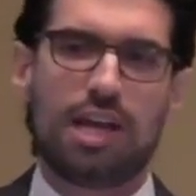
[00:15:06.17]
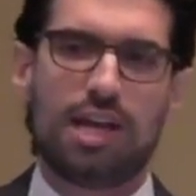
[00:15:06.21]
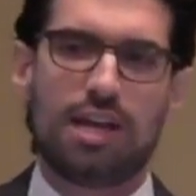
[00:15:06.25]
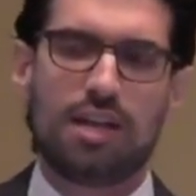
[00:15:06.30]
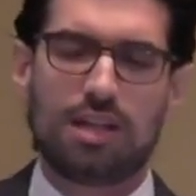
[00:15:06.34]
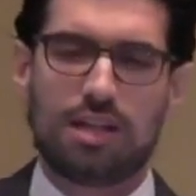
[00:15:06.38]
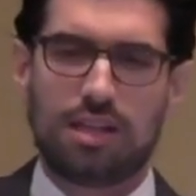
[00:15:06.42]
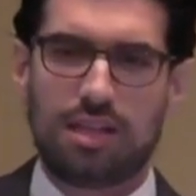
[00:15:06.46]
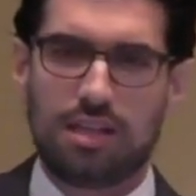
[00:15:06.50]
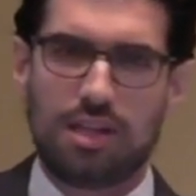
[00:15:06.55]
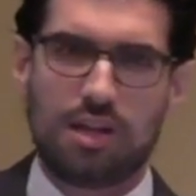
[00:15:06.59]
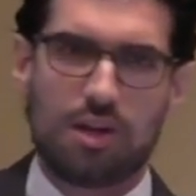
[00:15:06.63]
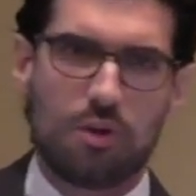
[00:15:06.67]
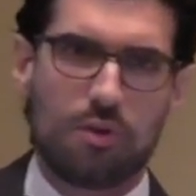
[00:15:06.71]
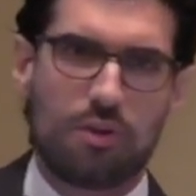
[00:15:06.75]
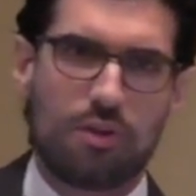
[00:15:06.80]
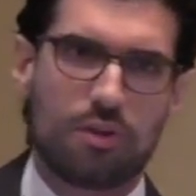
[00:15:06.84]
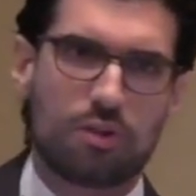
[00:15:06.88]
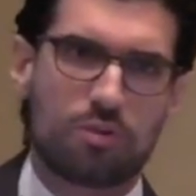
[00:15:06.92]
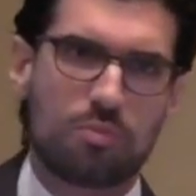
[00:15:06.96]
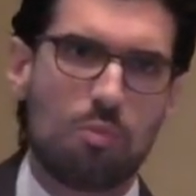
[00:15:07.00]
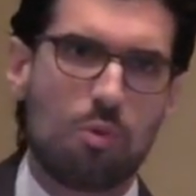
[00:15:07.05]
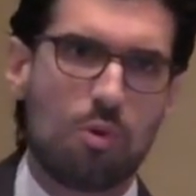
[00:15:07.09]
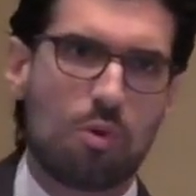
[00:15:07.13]
and,
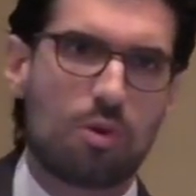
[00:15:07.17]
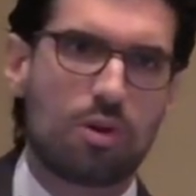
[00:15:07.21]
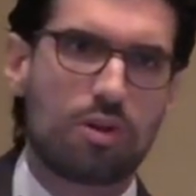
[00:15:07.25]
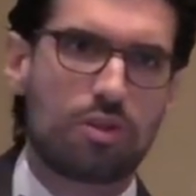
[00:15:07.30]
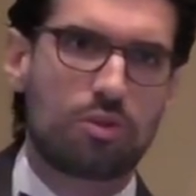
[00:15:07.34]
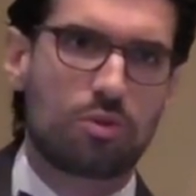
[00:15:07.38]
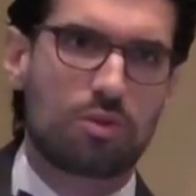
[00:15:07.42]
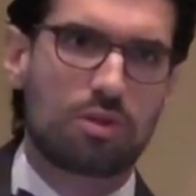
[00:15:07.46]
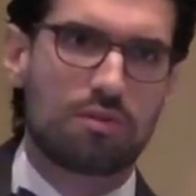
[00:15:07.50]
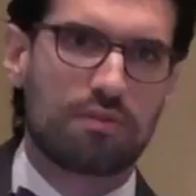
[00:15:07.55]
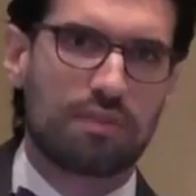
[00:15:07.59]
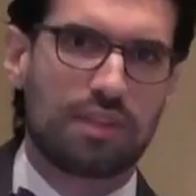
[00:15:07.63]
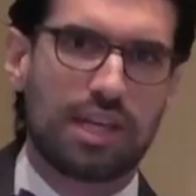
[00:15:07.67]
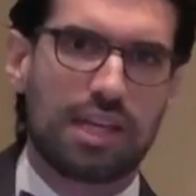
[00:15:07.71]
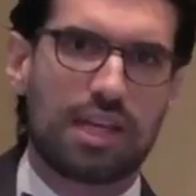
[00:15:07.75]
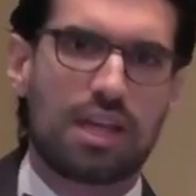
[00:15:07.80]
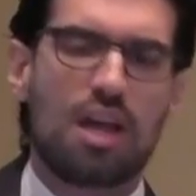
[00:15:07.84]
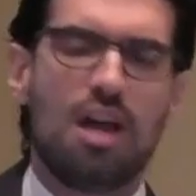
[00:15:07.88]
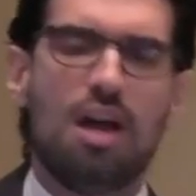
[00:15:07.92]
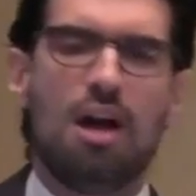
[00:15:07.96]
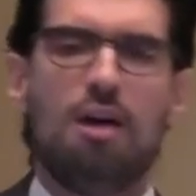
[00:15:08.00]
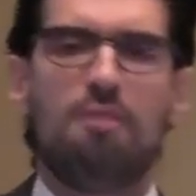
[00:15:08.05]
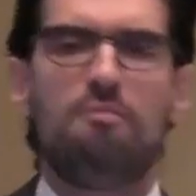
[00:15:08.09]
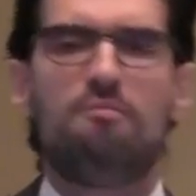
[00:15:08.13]
there's more sort of
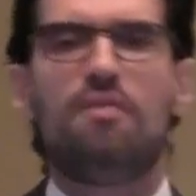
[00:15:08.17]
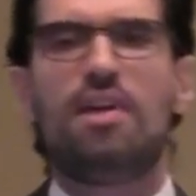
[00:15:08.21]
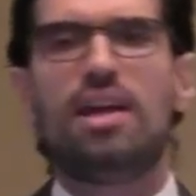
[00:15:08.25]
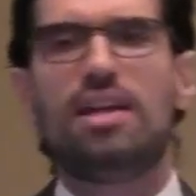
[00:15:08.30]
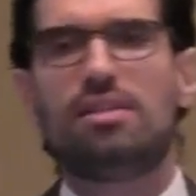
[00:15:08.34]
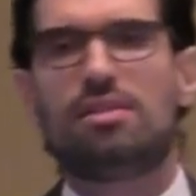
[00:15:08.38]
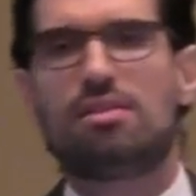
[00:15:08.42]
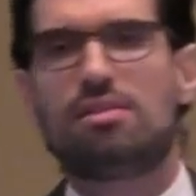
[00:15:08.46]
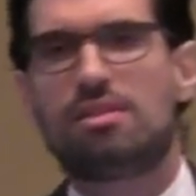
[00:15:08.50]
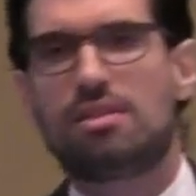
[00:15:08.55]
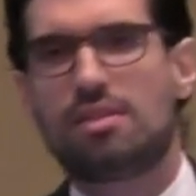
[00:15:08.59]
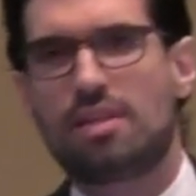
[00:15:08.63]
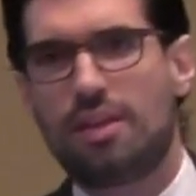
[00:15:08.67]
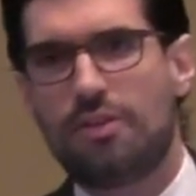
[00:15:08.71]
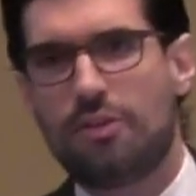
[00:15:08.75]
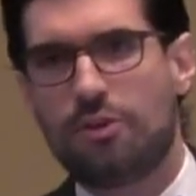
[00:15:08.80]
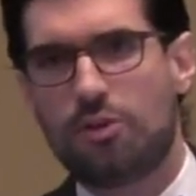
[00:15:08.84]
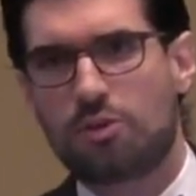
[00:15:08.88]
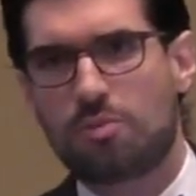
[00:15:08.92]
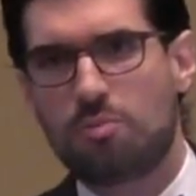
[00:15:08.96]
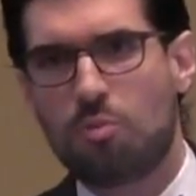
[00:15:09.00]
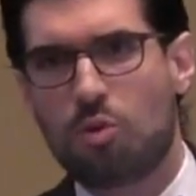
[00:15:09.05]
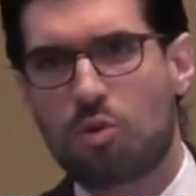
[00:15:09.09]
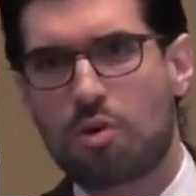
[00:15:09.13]
like events, and
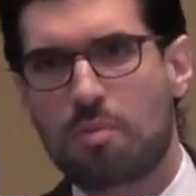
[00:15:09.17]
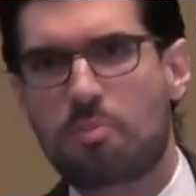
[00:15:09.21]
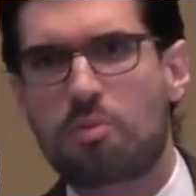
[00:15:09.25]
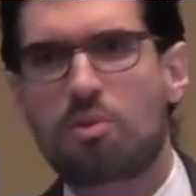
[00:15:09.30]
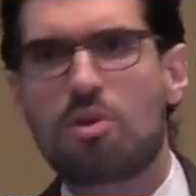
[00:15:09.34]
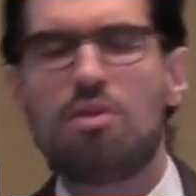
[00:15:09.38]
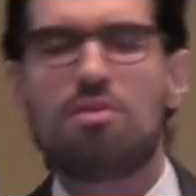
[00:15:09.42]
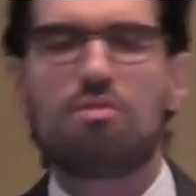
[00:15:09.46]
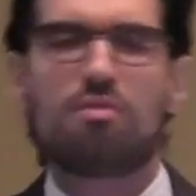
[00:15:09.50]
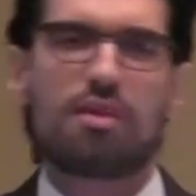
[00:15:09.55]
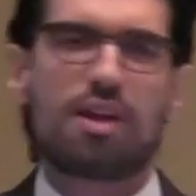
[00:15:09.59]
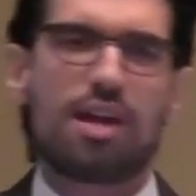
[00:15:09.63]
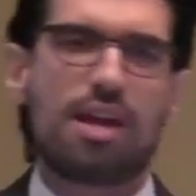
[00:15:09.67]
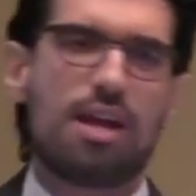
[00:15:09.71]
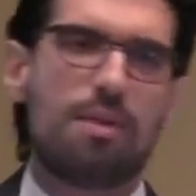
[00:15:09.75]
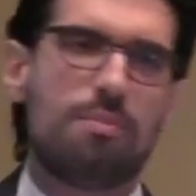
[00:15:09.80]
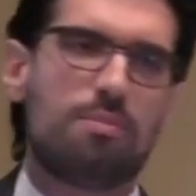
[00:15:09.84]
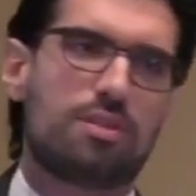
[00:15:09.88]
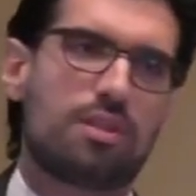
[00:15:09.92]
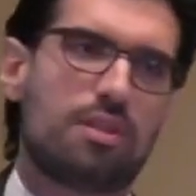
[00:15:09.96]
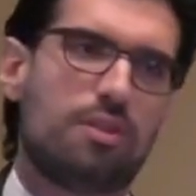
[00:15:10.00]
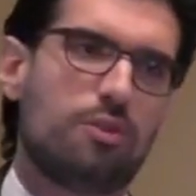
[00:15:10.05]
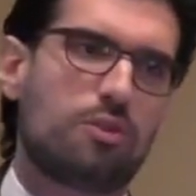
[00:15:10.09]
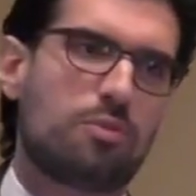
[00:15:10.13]
there's more
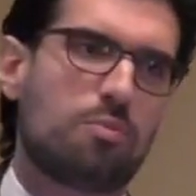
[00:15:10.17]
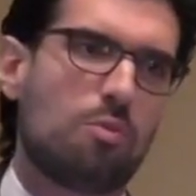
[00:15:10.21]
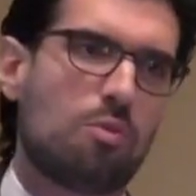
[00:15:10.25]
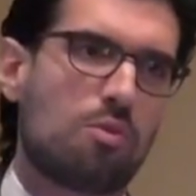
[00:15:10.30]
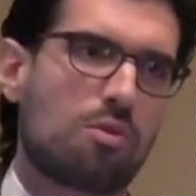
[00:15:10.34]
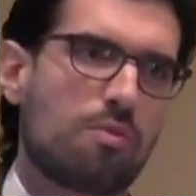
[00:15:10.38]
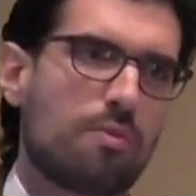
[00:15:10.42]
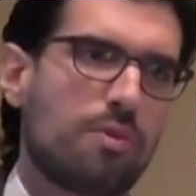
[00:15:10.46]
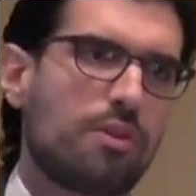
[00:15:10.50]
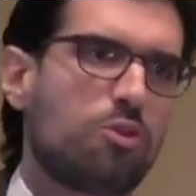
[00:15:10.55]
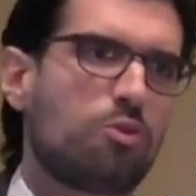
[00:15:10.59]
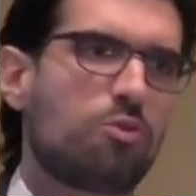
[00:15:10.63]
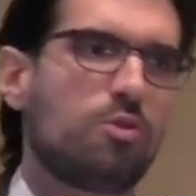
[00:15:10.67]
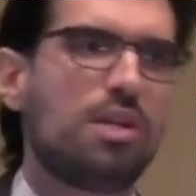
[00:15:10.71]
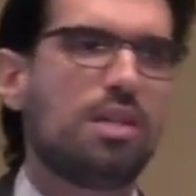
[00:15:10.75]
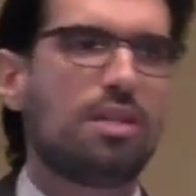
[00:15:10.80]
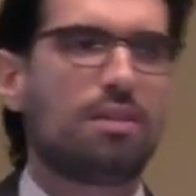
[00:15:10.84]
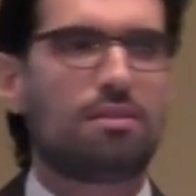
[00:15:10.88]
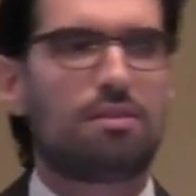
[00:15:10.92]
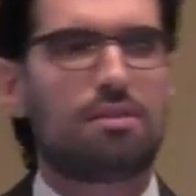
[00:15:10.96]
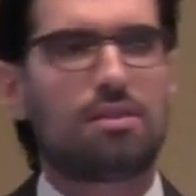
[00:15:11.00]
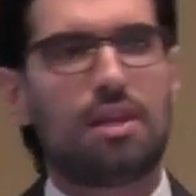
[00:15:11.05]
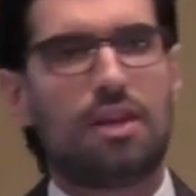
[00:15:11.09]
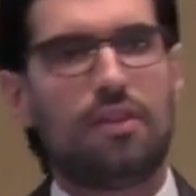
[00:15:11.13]
programs, and there's more
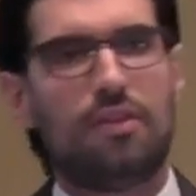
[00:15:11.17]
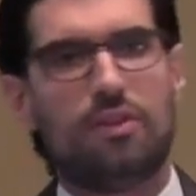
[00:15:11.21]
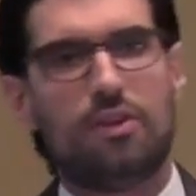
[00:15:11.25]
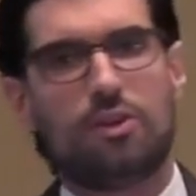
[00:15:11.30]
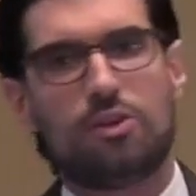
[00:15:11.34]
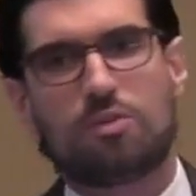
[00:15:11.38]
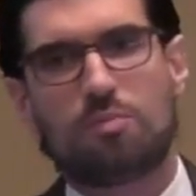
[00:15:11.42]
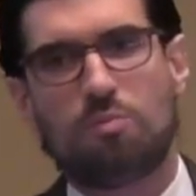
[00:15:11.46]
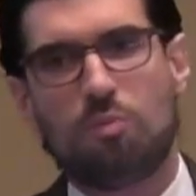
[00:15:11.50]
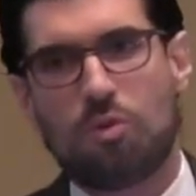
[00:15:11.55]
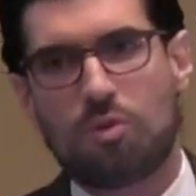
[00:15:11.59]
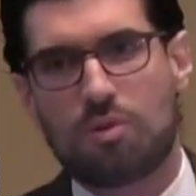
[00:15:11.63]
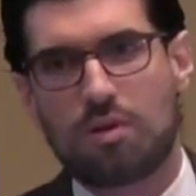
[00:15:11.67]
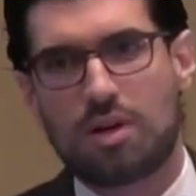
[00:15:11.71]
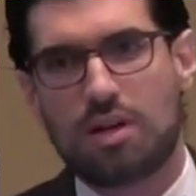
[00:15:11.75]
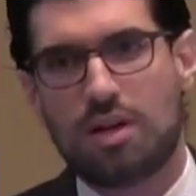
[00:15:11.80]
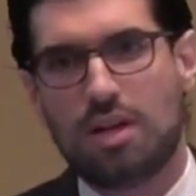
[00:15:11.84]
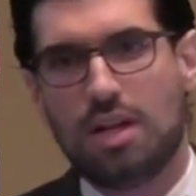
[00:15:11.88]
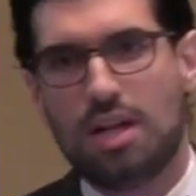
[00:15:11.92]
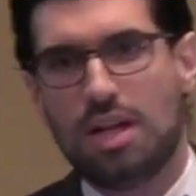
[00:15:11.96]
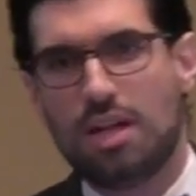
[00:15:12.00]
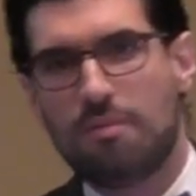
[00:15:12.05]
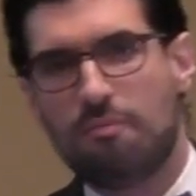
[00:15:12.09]
retreats, and there's more